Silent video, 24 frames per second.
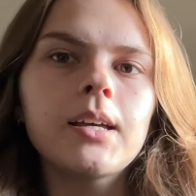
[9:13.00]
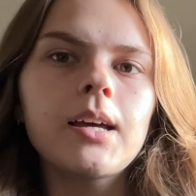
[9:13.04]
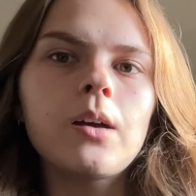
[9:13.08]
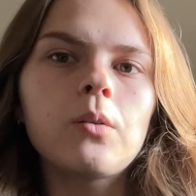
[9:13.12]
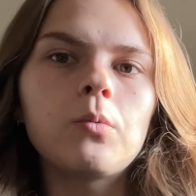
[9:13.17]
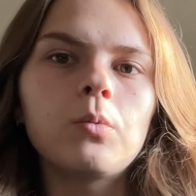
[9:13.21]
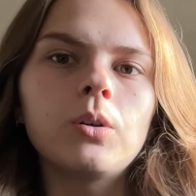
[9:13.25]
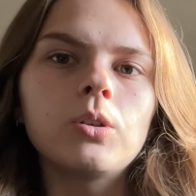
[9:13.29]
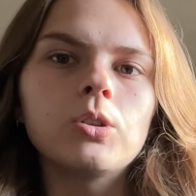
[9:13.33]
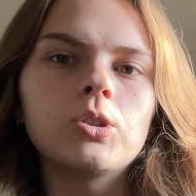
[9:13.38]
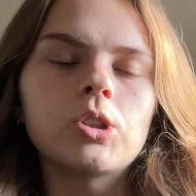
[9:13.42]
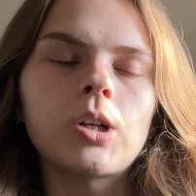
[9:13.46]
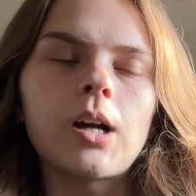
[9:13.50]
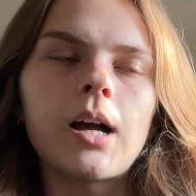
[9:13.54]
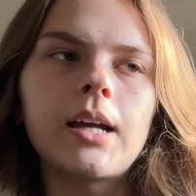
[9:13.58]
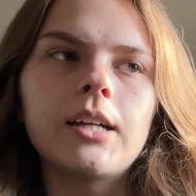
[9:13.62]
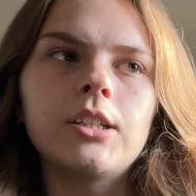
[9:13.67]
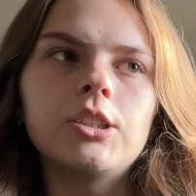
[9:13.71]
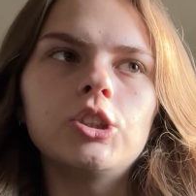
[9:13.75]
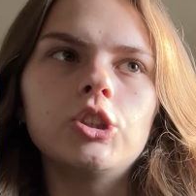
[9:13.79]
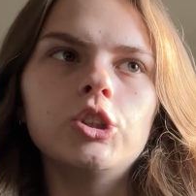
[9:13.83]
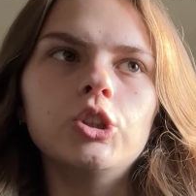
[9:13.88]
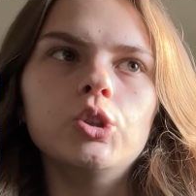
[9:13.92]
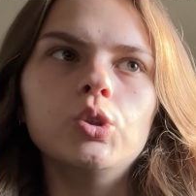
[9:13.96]
I will try
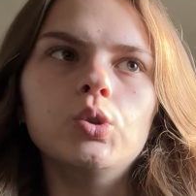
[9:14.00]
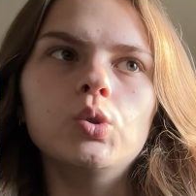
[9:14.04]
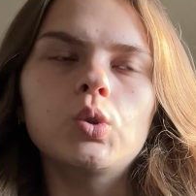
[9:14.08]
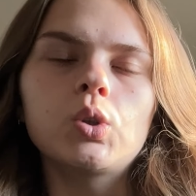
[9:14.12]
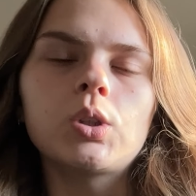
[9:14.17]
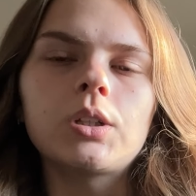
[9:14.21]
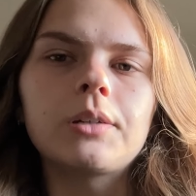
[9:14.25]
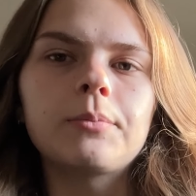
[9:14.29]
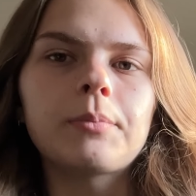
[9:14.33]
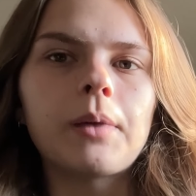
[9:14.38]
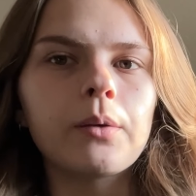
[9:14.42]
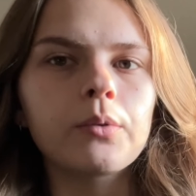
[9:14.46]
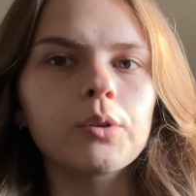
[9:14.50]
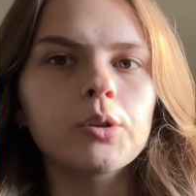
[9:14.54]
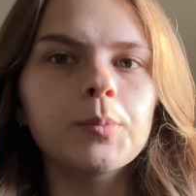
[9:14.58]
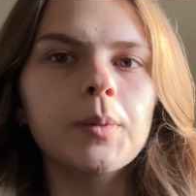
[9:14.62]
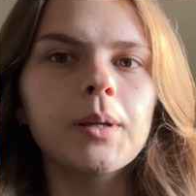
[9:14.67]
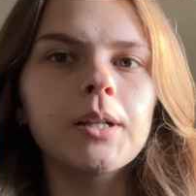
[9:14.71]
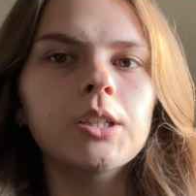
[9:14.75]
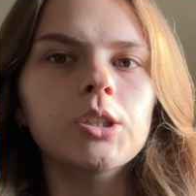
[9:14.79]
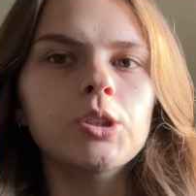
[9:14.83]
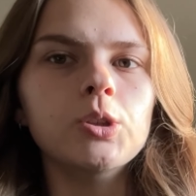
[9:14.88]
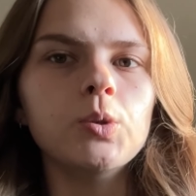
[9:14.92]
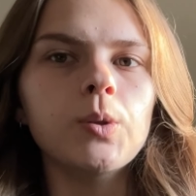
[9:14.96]
to clean my room
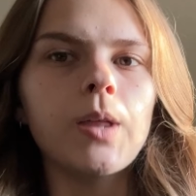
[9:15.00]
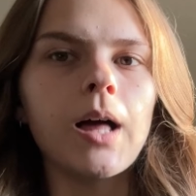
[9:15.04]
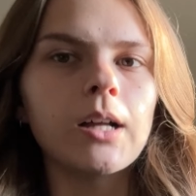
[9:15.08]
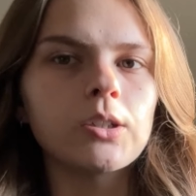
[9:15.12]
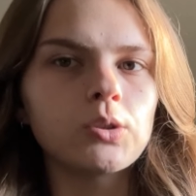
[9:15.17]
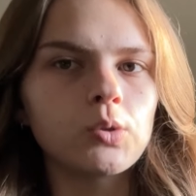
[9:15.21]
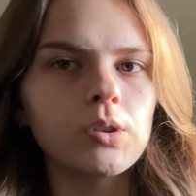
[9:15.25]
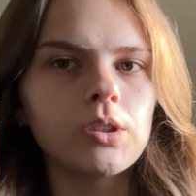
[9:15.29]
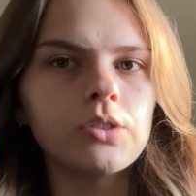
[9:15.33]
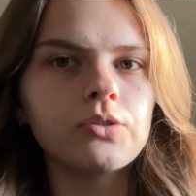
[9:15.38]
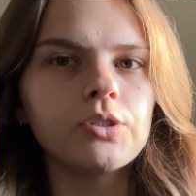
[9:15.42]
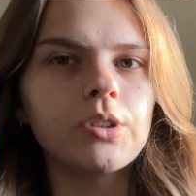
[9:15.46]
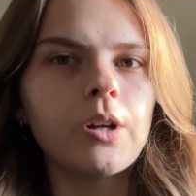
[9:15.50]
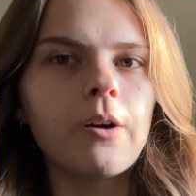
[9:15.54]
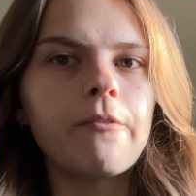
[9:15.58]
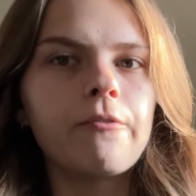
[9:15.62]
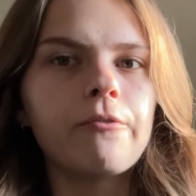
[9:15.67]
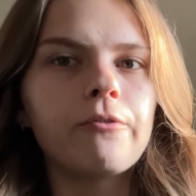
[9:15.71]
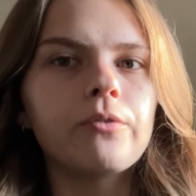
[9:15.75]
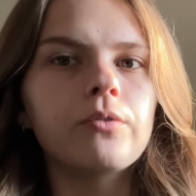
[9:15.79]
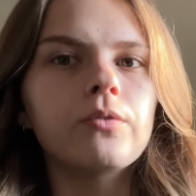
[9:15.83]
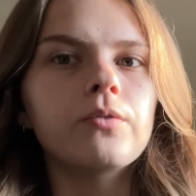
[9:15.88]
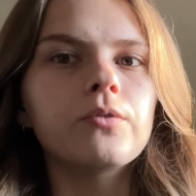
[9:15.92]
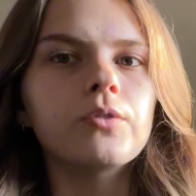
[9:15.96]
and do that sort of stuff
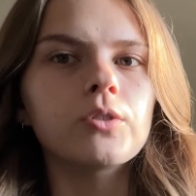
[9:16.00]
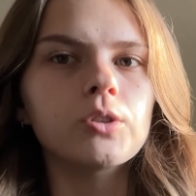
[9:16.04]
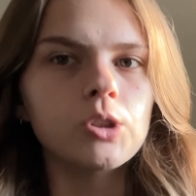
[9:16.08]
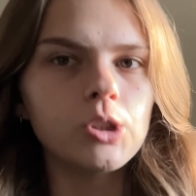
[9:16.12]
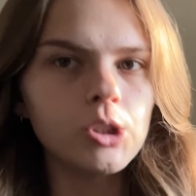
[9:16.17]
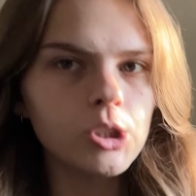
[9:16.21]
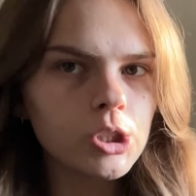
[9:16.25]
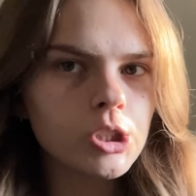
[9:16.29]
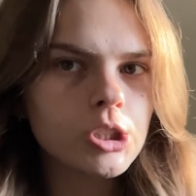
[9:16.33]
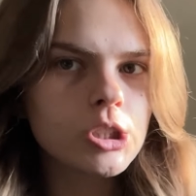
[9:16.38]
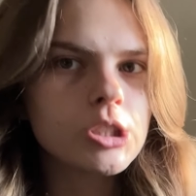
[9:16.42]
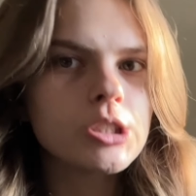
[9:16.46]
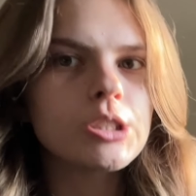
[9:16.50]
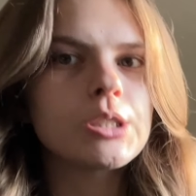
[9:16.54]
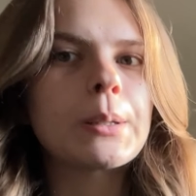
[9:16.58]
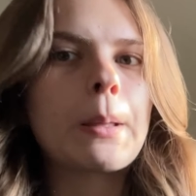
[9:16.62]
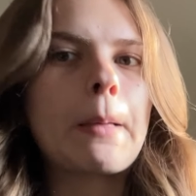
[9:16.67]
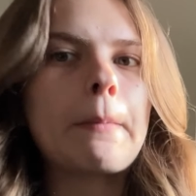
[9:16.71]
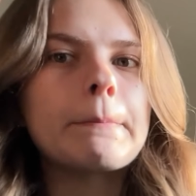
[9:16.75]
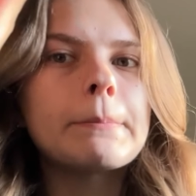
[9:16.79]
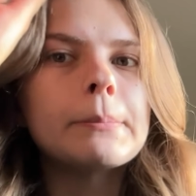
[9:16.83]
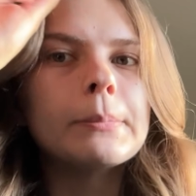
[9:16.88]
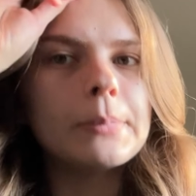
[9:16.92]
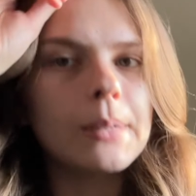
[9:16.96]
first,
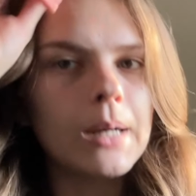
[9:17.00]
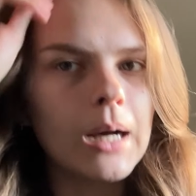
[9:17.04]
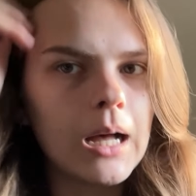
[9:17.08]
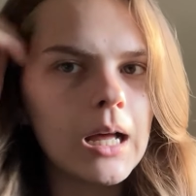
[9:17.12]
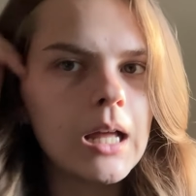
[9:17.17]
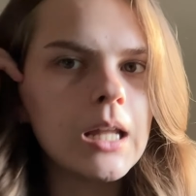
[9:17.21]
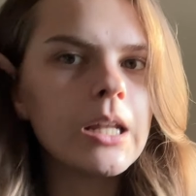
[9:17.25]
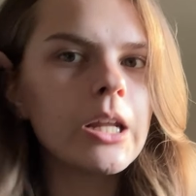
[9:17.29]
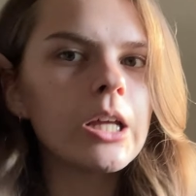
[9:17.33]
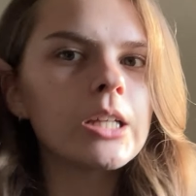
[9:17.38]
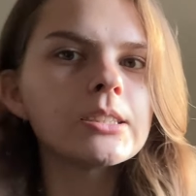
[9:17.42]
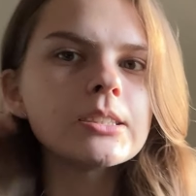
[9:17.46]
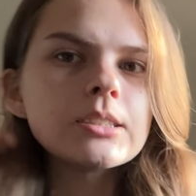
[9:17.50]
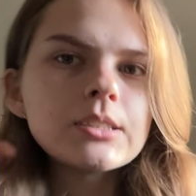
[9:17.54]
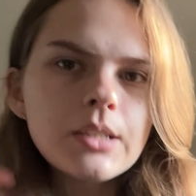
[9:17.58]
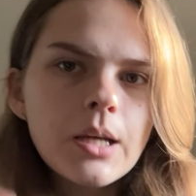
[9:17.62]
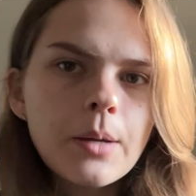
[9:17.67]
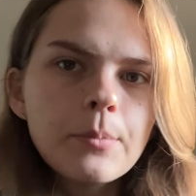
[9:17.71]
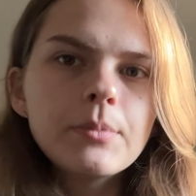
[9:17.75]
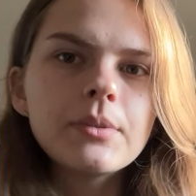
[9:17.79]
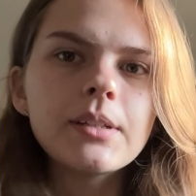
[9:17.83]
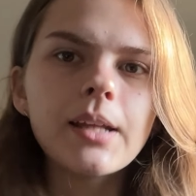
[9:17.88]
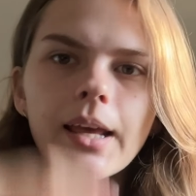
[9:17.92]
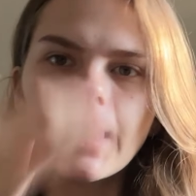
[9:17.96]
but
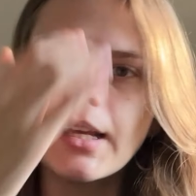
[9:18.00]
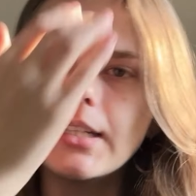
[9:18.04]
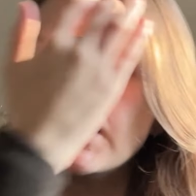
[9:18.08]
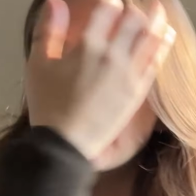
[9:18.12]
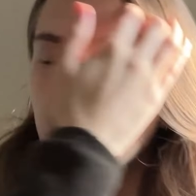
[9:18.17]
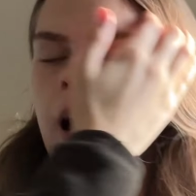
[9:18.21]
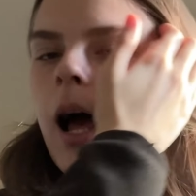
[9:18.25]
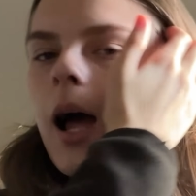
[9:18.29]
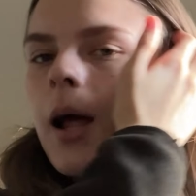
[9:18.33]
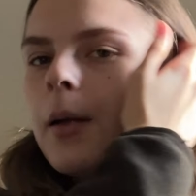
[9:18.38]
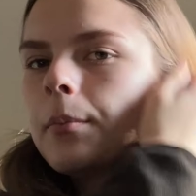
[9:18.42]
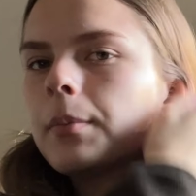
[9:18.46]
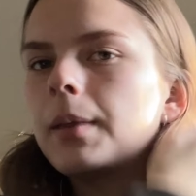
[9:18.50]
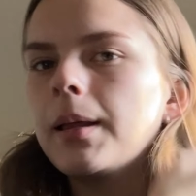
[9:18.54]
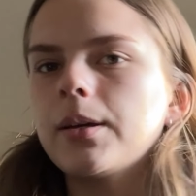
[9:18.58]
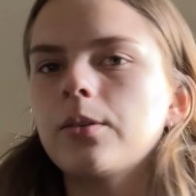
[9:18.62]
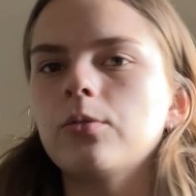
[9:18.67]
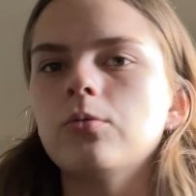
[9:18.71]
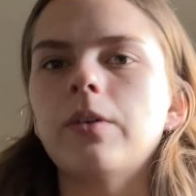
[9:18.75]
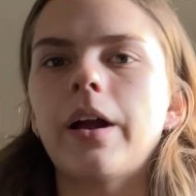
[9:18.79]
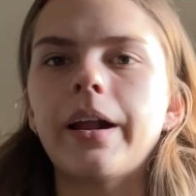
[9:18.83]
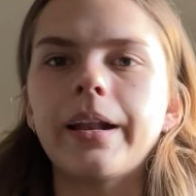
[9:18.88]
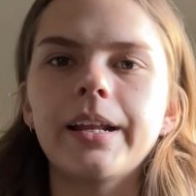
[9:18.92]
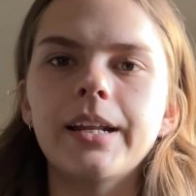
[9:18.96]
some days I'm like
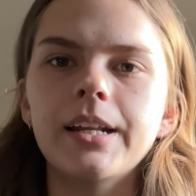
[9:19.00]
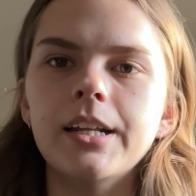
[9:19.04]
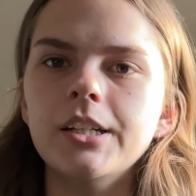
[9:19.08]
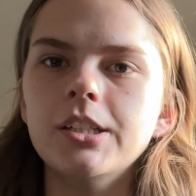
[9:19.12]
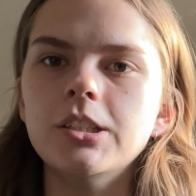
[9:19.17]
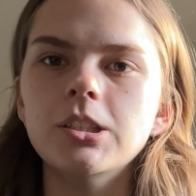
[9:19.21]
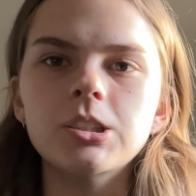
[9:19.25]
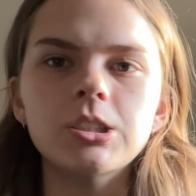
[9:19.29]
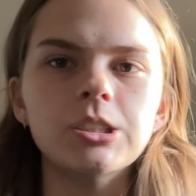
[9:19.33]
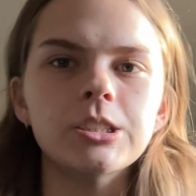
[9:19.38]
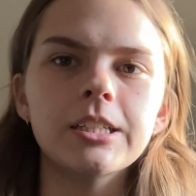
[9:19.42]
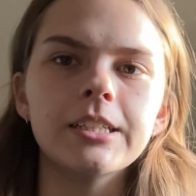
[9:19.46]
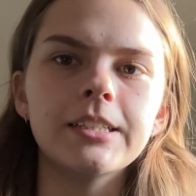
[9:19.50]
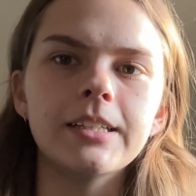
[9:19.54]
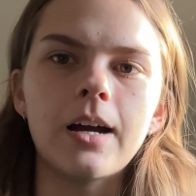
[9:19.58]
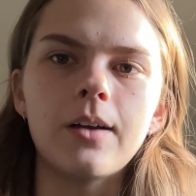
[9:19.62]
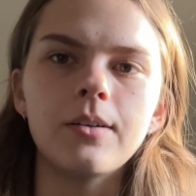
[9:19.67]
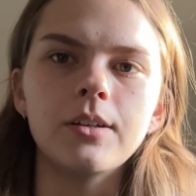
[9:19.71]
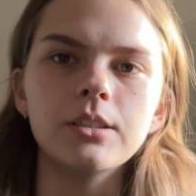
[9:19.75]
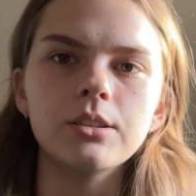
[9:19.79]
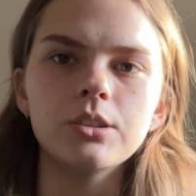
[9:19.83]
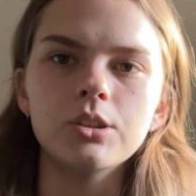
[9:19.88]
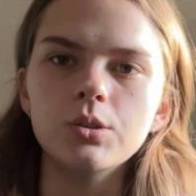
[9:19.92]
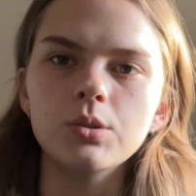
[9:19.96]
ready to just sit
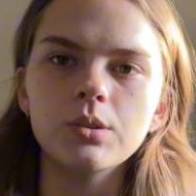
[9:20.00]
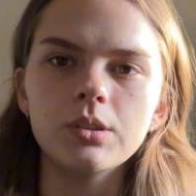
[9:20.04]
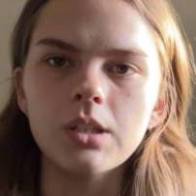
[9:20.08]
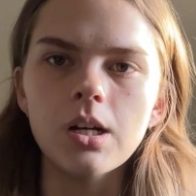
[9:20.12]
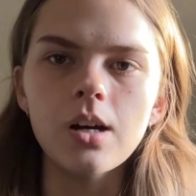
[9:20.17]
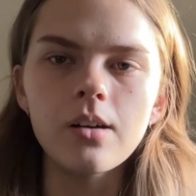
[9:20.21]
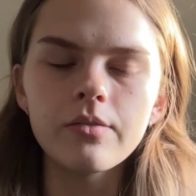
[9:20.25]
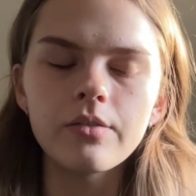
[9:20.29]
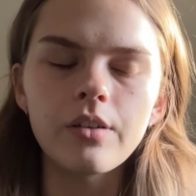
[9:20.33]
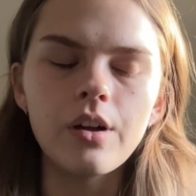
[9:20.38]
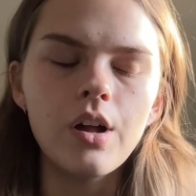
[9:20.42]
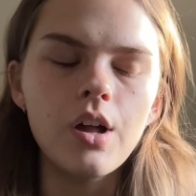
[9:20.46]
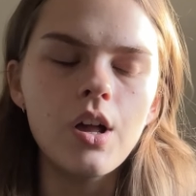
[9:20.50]
down and do stuff.